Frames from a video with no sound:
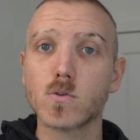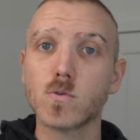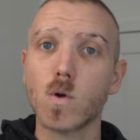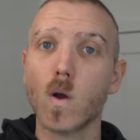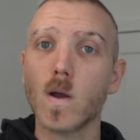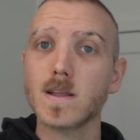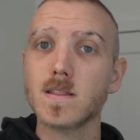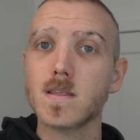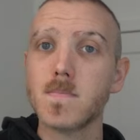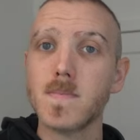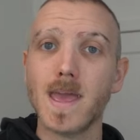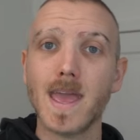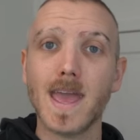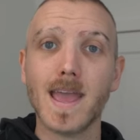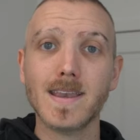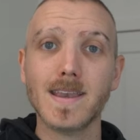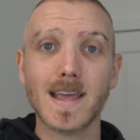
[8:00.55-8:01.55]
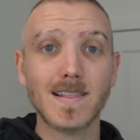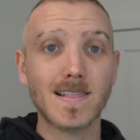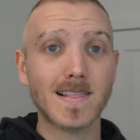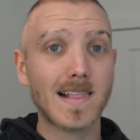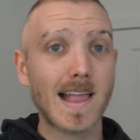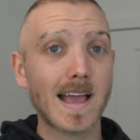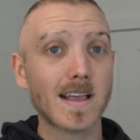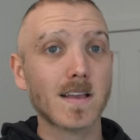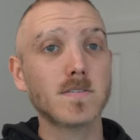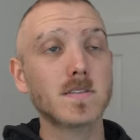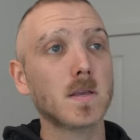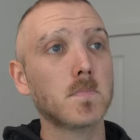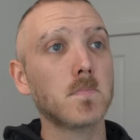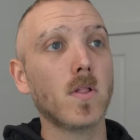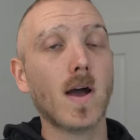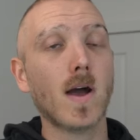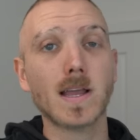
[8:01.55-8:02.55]
growing demand and lack of
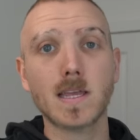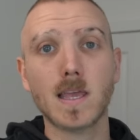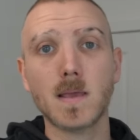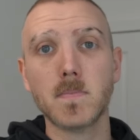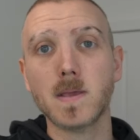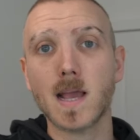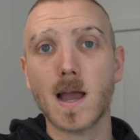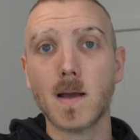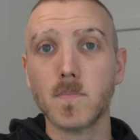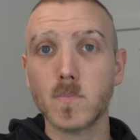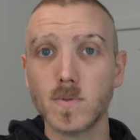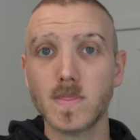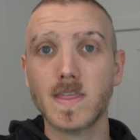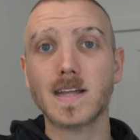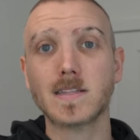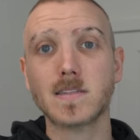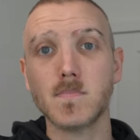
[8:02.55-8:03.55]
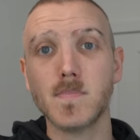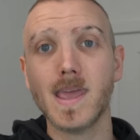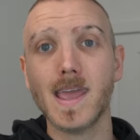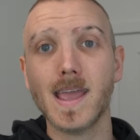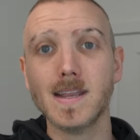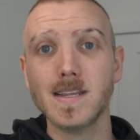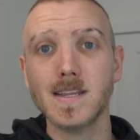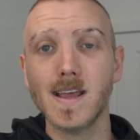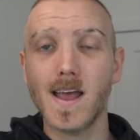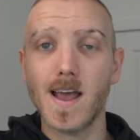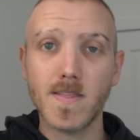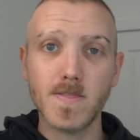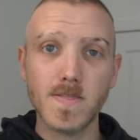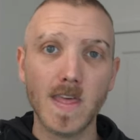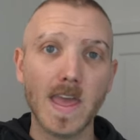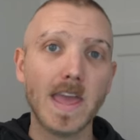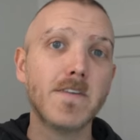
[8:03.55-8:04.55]
supply keeping up with that demand,
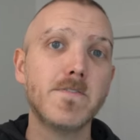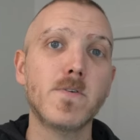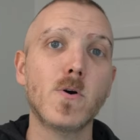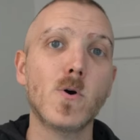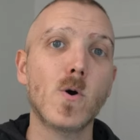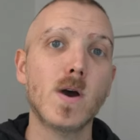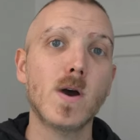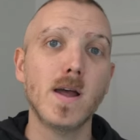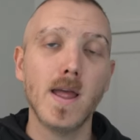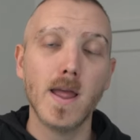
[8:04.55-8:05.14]
and therefore